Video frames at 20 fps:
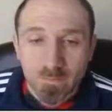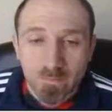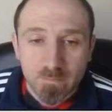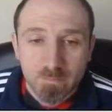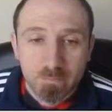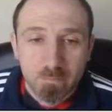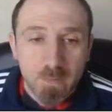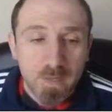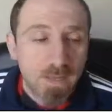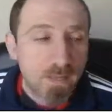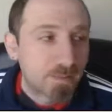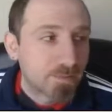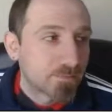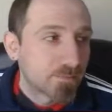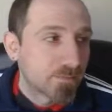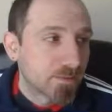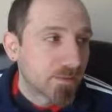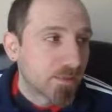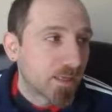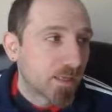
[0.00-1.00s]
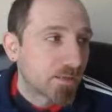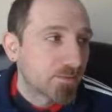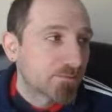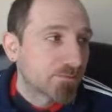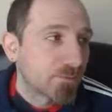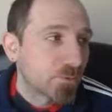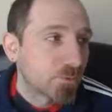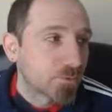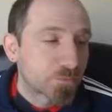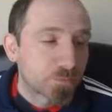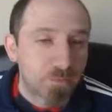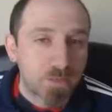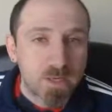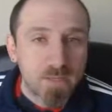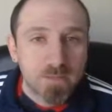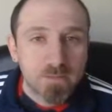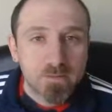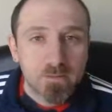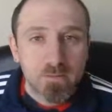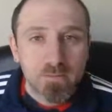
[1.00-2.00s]
but again falls
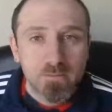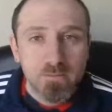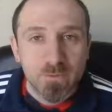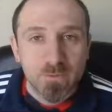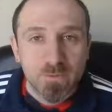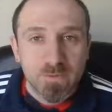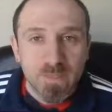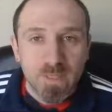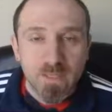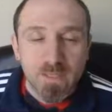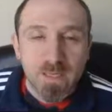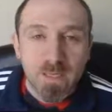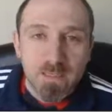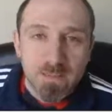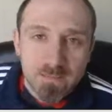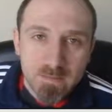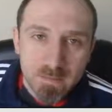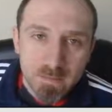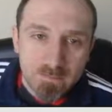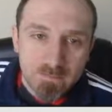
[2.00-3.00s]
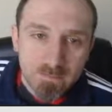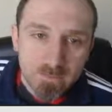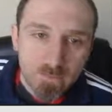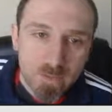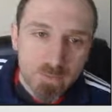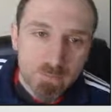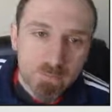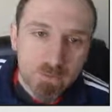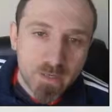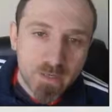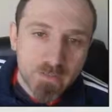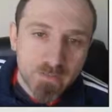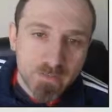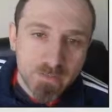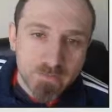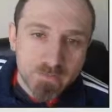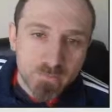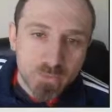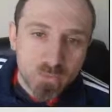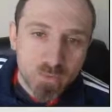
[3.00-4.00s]
prey to, if you're standing outside of sweep range,
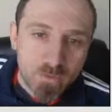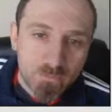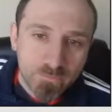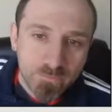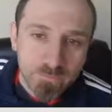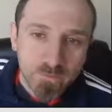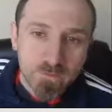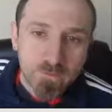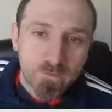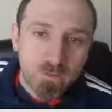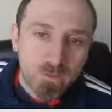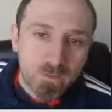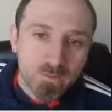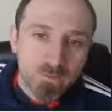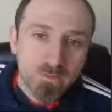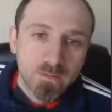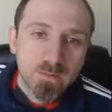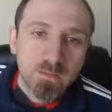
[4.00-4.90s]
there's more often than not